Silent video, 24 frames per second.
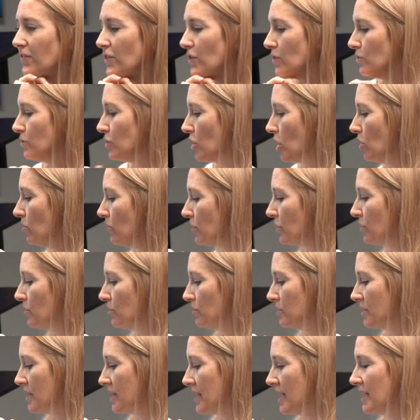If you don't
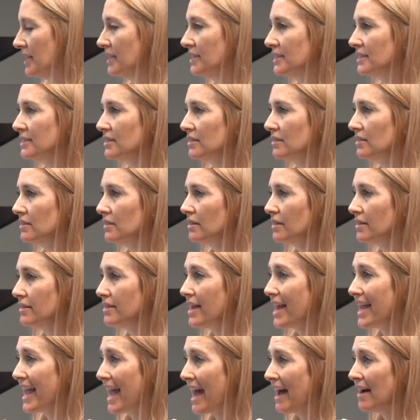use this,
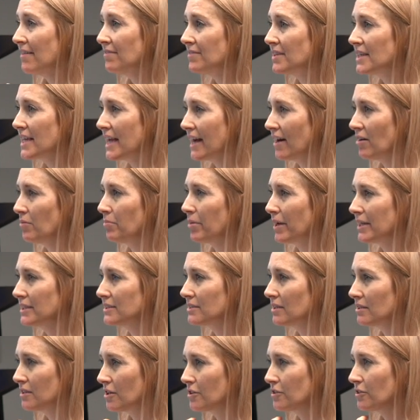they have the out
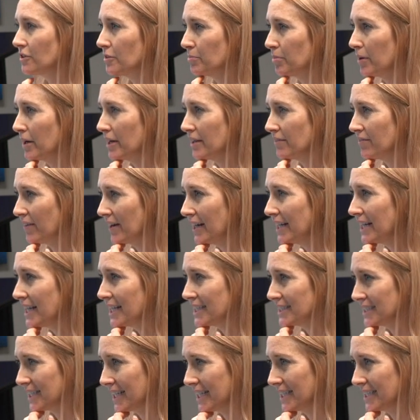based on the third-party
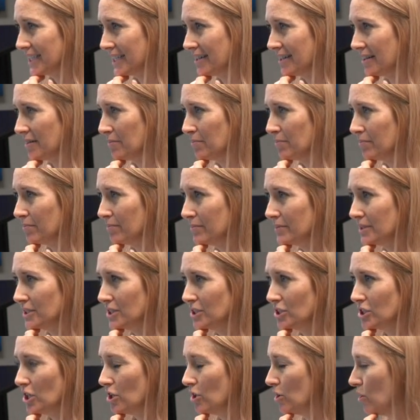financing addendum.
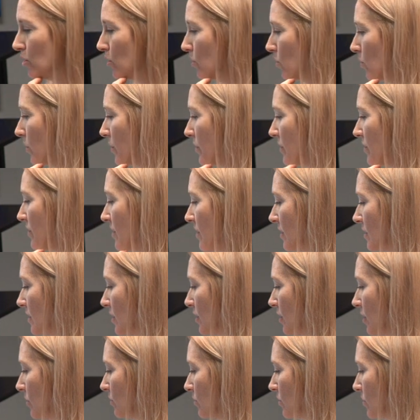So,
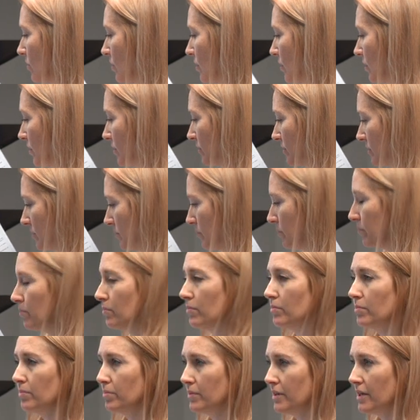there's,
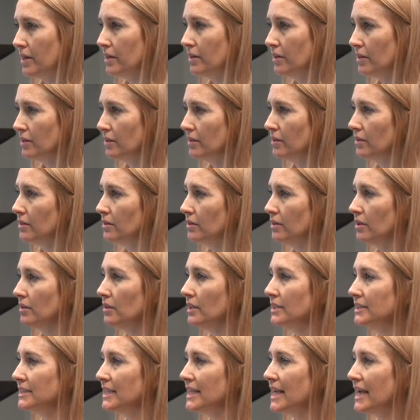the
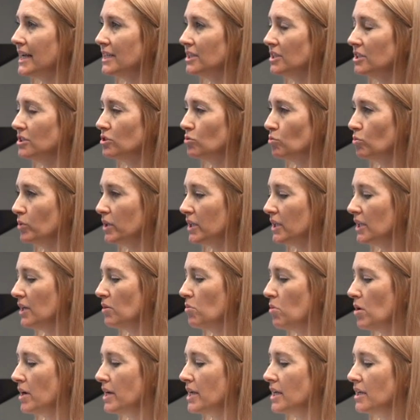listing agent's really
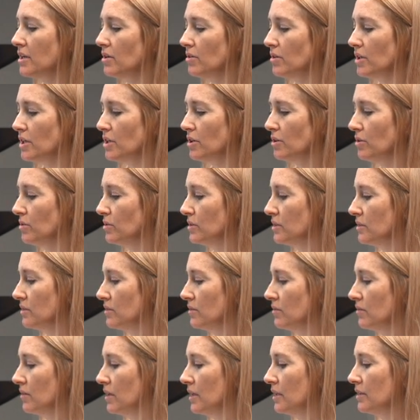wanting you to use
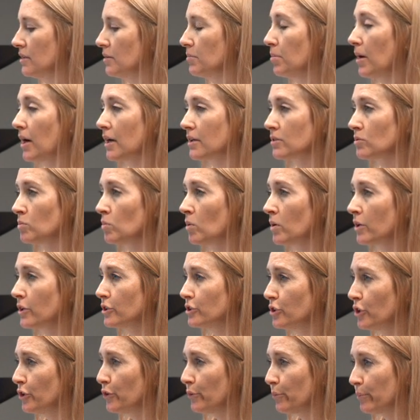either box 1
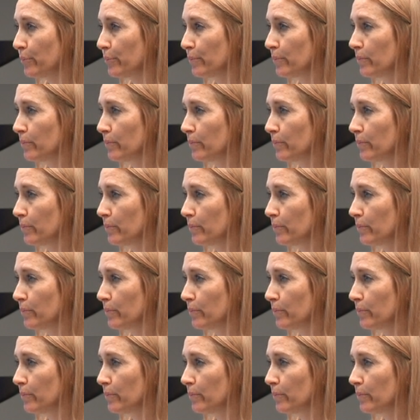or 2.